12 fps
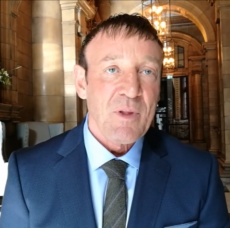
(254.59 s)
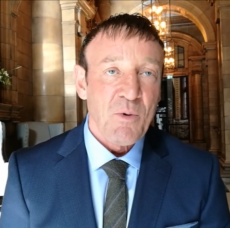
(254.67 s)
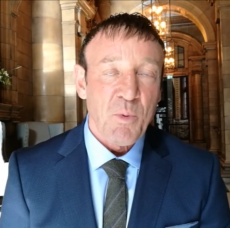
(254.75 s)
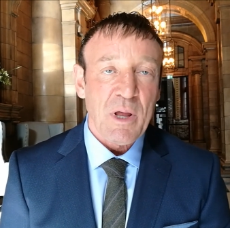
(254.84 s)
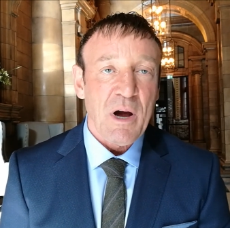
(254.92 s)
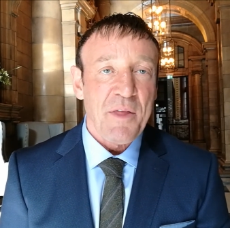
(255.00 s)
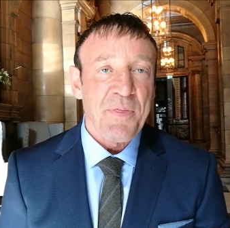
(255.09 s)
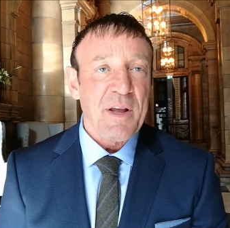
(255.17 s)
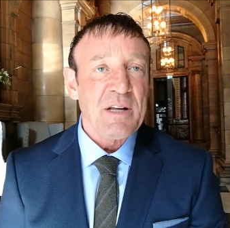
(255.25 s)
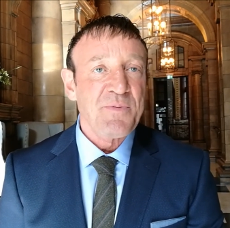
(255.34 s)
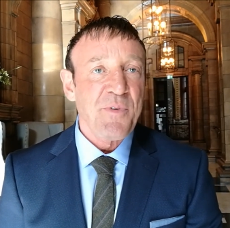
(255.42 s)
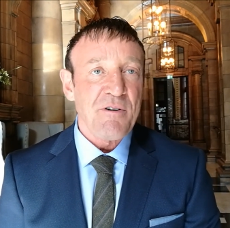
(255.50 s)
Well, I think
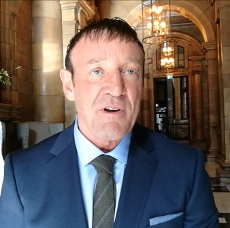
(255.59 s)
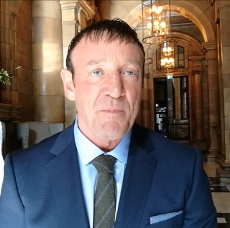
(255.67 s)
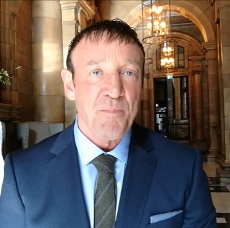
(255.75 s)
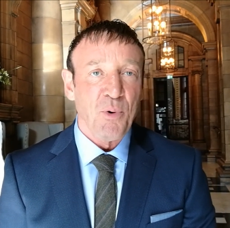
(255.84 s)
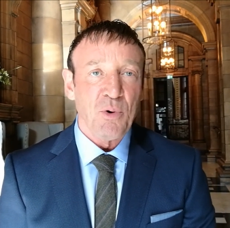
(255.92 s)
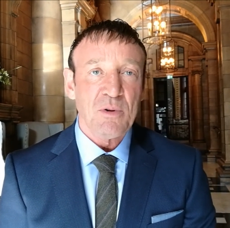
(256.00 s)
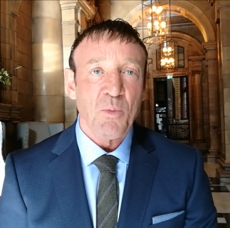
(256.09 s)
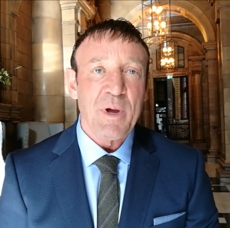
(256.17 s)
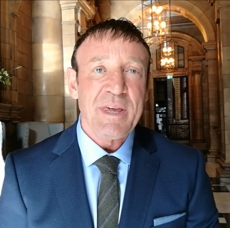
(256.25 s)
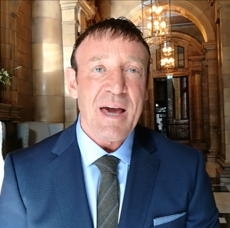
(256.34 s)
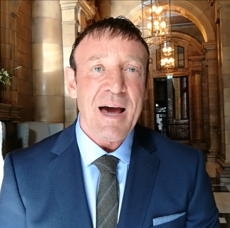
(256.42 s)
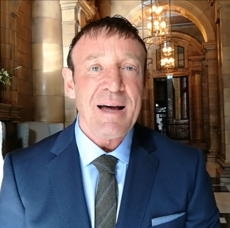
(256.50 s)
it's very important. We
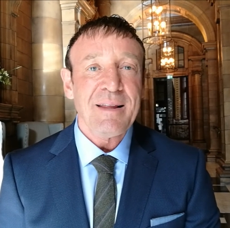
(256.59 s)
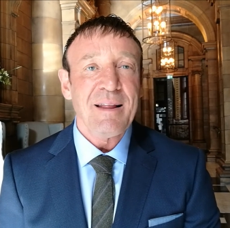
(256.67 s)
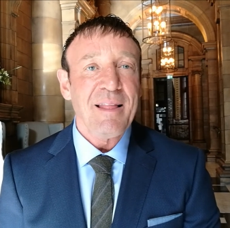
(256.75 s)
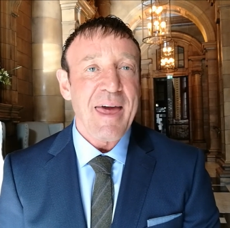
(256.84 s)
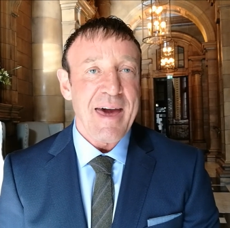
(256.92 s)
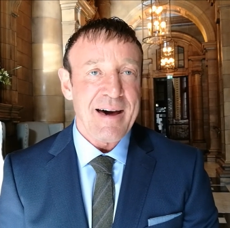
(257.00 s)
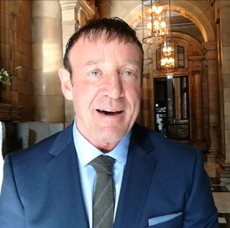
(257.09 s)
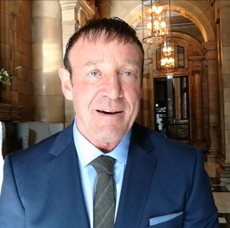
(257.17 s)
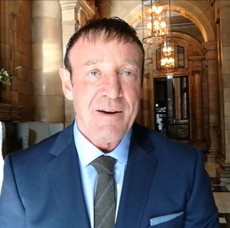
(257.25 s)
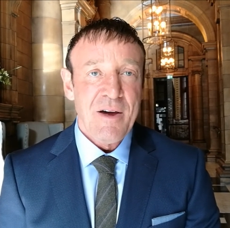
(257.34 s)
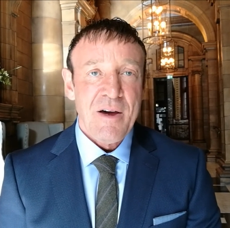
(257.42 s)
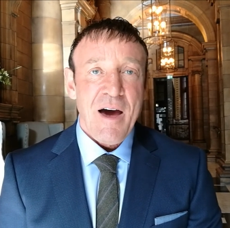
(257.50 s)
can't allow
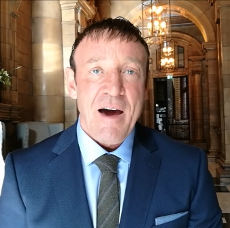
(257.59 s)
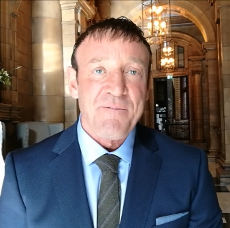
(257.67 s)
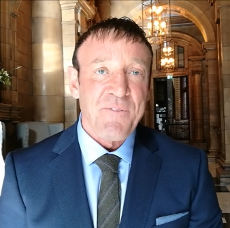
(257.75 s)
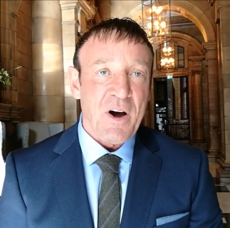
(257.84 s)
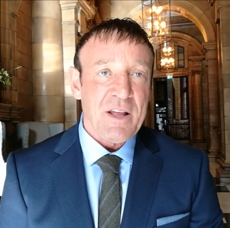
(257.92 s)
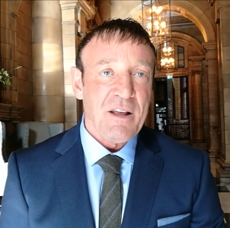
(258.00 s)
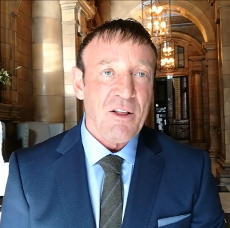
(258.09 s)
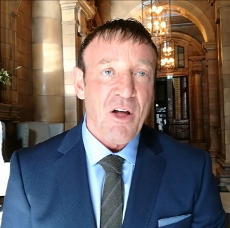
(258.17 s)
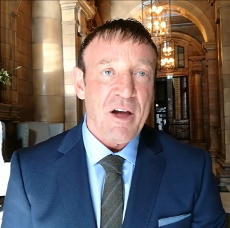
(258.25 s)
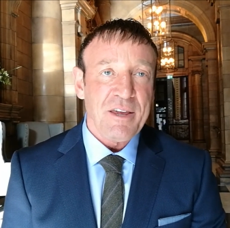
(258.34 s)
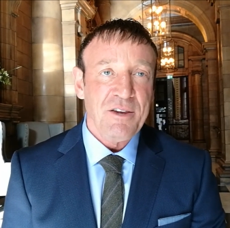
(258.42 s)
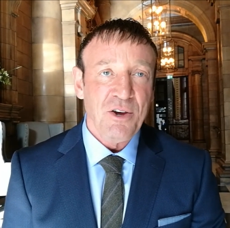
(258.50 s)
a fighter
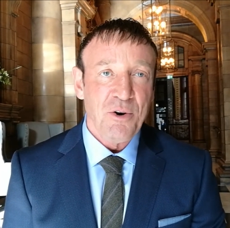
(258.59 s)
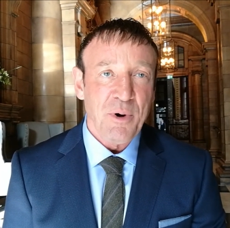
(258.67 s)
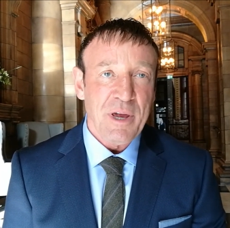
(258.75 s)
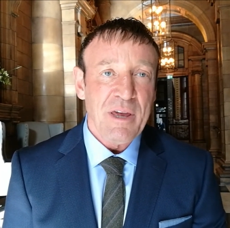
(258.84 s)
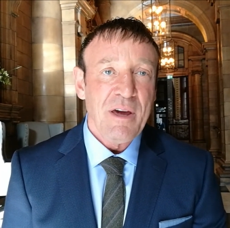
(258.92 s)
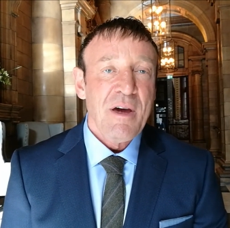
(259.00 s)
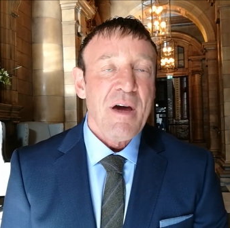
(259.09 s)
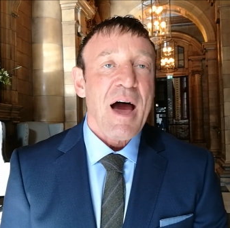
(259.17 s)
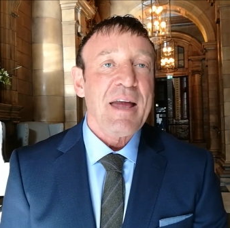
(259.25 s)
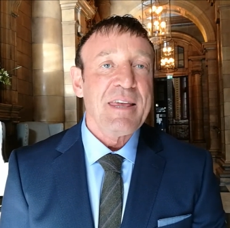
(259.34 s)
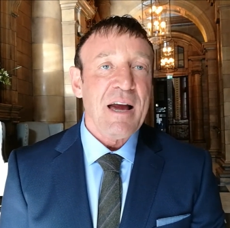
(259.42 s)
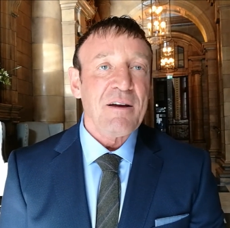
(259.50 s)
like Huey, a
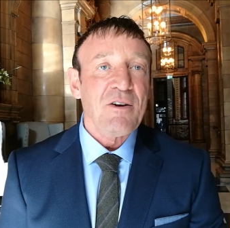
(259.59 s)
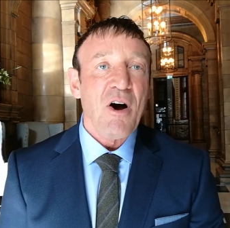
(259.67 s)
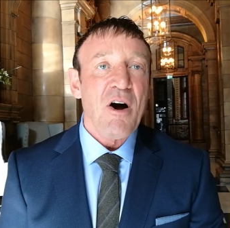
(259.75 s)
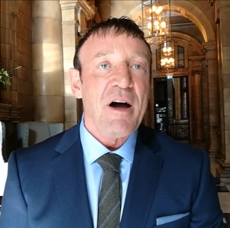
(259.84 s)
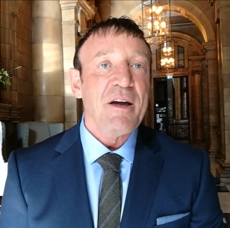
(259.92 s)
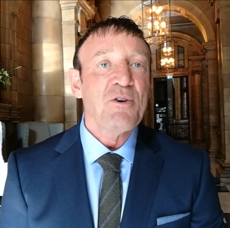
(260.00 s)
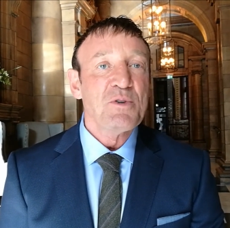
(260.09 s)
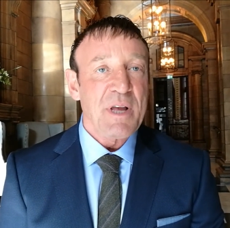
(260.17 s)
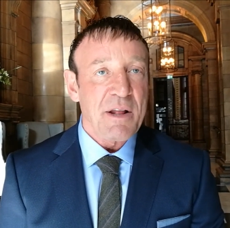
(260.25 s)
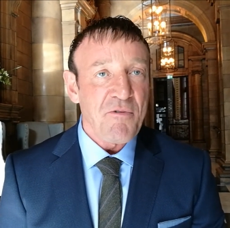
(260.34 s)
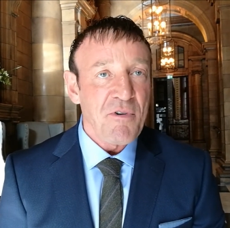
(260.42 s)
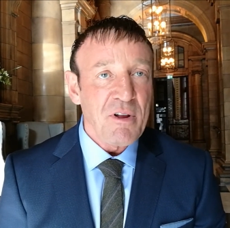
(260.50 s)
young guy who's
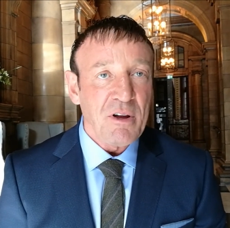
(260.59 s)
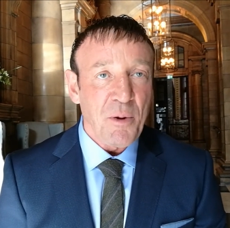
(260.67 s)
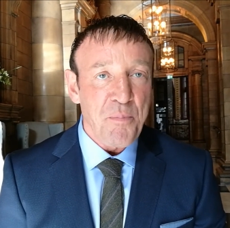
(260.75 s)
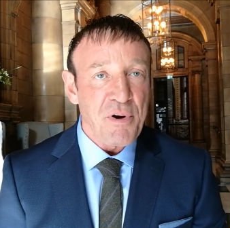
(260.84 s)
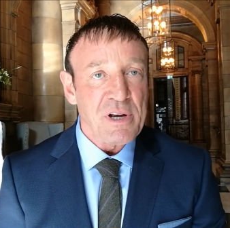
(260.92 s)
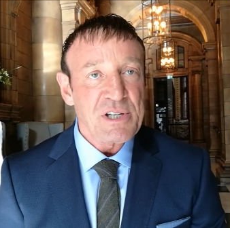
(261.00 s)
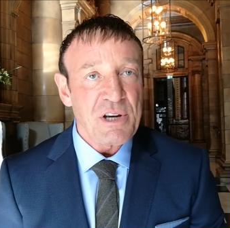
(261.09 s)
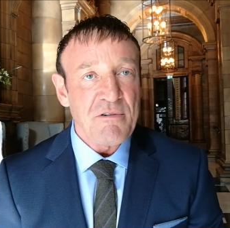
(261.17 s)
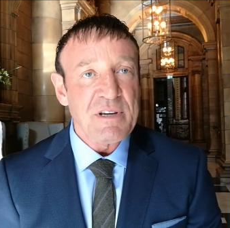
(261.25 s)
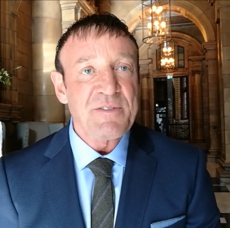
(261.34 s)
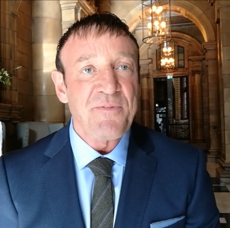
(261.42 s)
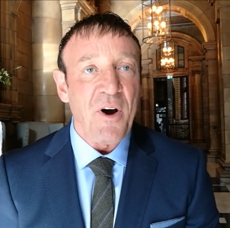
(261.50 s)
under a lot of pressure,
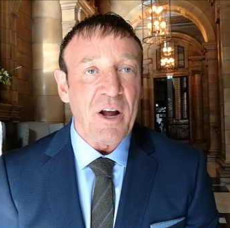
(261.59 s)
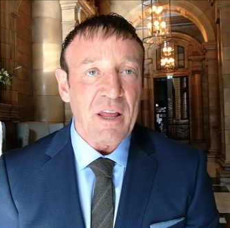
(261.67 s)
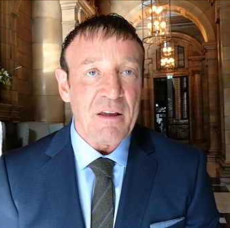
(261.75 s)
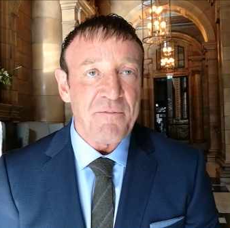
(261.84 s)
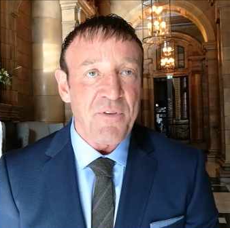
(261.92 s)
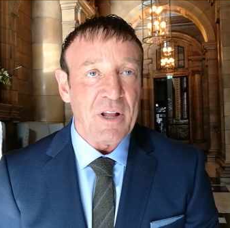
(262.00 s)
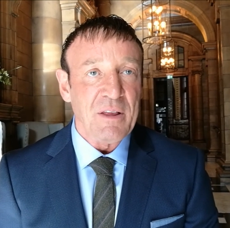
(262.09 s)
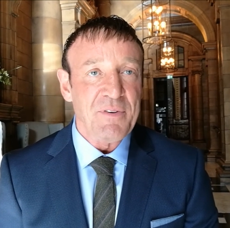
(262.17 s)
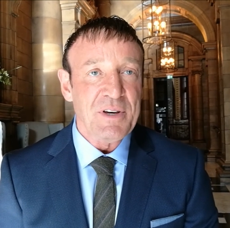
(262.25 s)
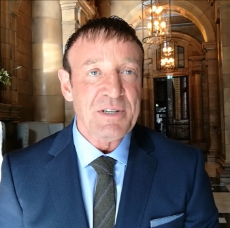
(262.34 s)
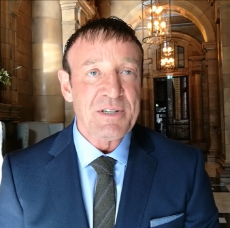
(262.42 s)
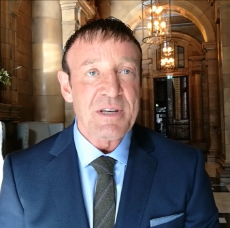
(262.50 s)
who's fighting in front of
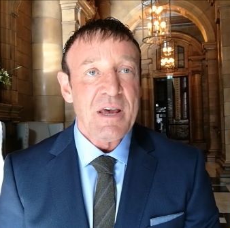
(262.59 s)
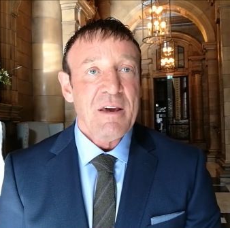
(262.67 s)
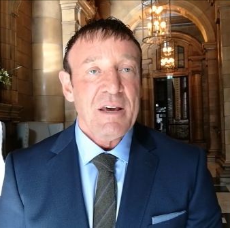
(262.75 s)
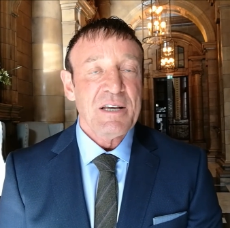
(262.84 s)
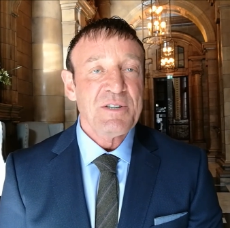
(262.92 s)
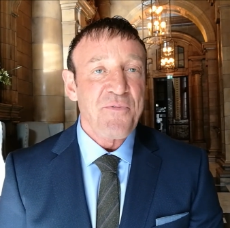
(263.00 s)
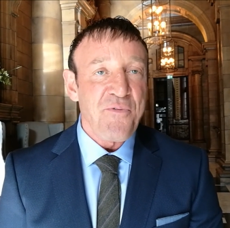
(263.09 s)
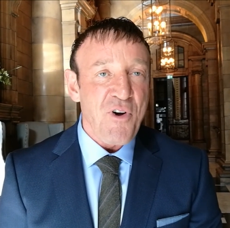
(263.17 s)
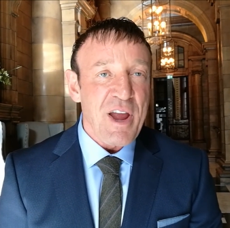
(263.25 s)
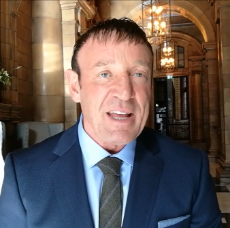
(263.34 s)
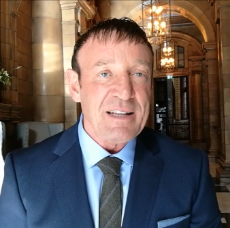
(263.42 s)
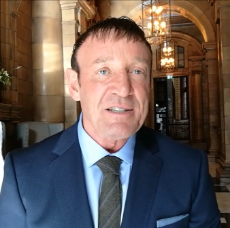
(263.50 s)
his
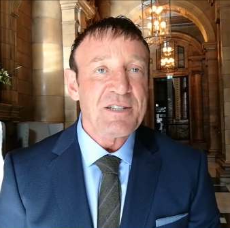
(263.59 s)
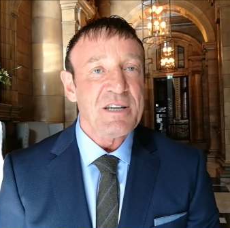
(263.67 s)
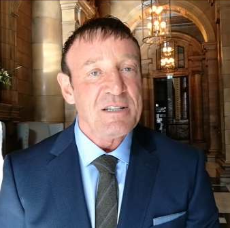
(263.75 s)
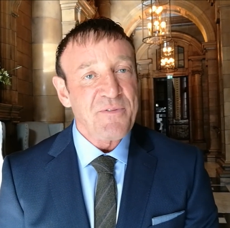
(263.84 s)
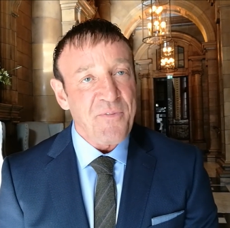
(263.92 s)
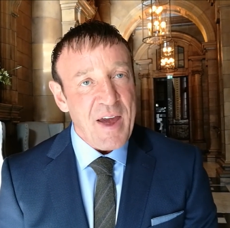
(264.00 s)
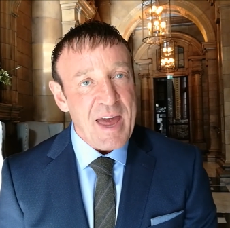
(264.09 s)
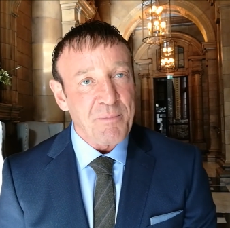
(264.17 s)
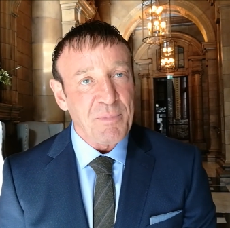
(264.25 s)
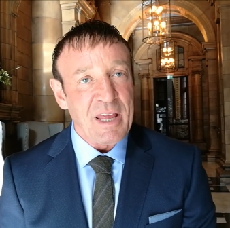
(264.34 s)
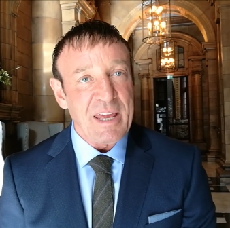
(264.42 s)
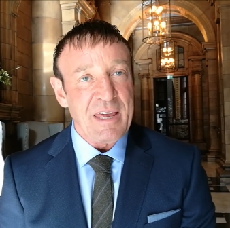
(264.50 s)
friends, his
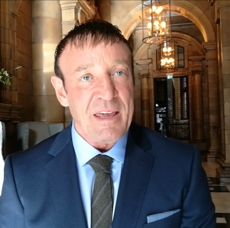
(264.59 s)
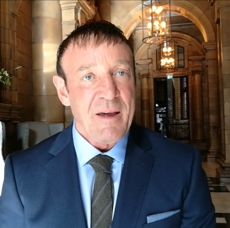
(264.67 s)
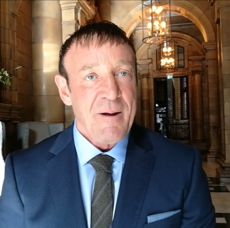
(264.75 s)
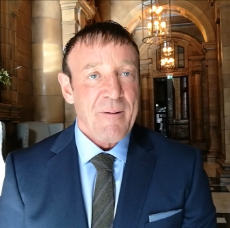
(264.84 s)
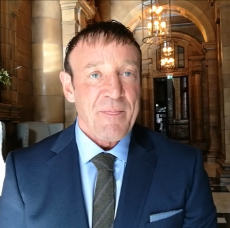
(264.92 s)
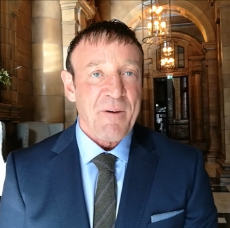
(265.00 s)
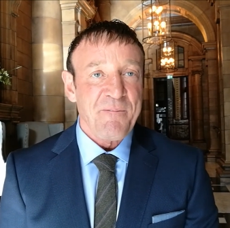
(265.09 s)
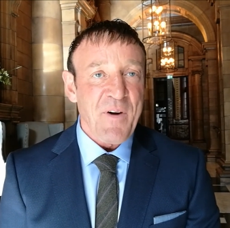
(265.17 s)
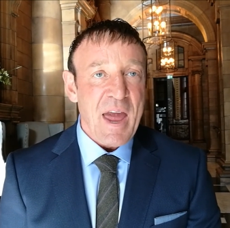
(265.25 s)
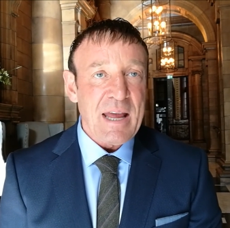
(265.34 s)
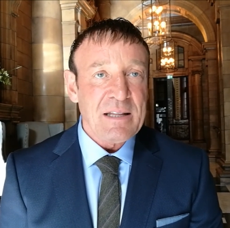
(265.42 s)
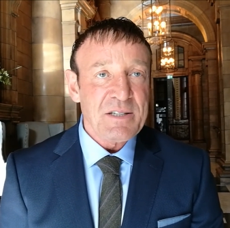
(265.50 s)
family, the
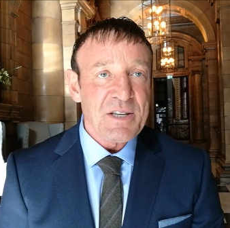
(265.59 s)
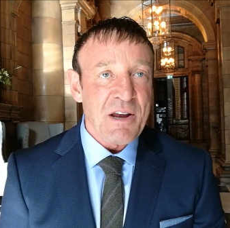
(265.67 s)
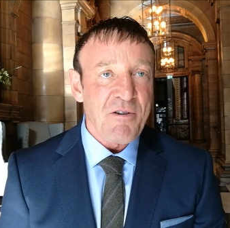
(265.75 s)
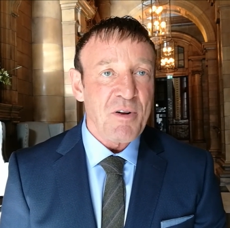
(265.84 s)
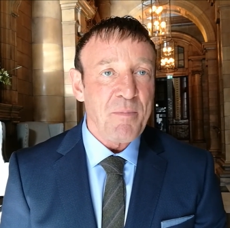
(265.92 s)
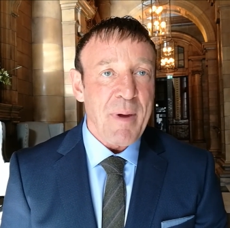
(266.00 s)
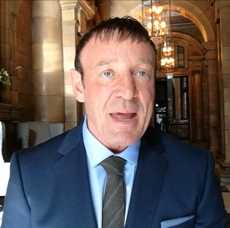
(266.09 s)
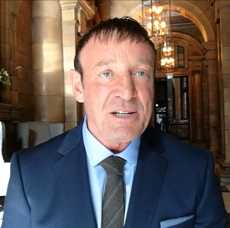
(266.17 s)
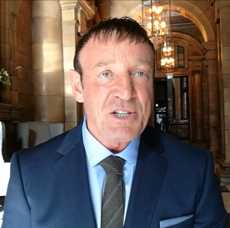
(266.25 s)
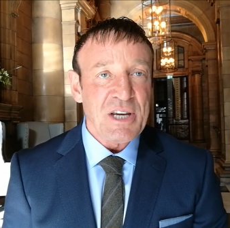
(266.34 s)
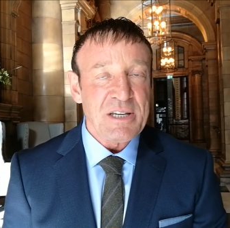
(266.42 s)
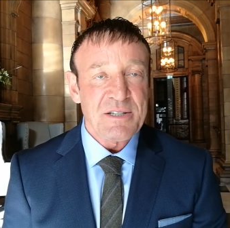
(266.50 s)
fans here in
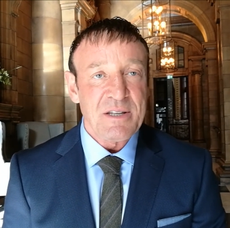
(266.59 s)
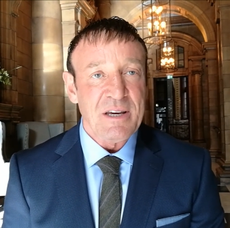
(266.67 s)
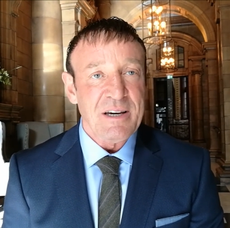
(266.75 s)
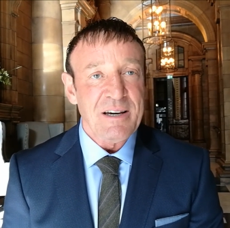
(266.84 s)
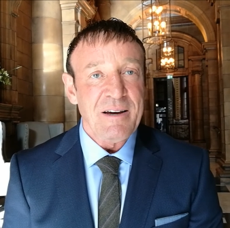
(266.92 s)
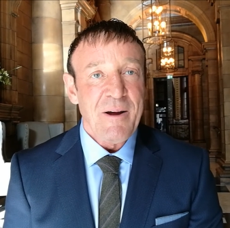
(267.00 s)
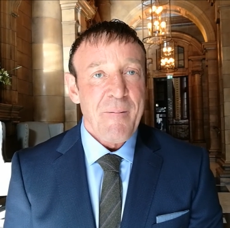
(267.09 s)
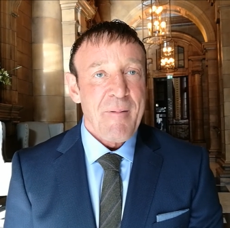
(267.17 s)
Manchester.